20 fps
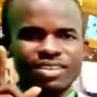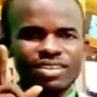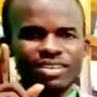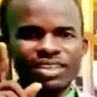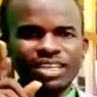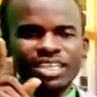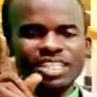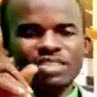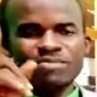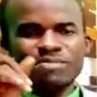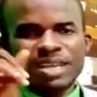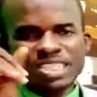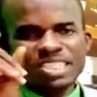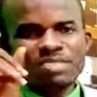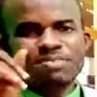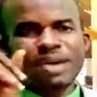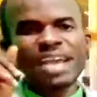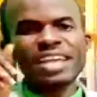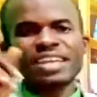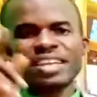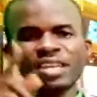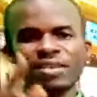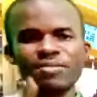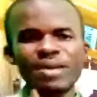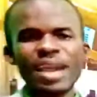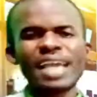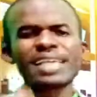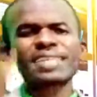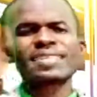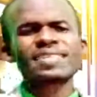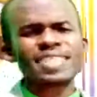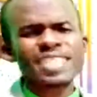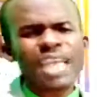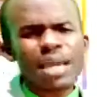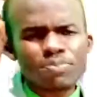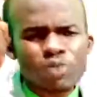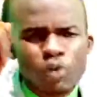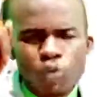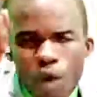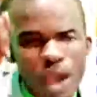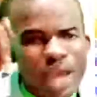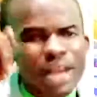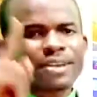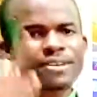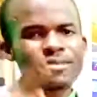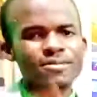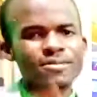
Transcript: is mentioned by name except one.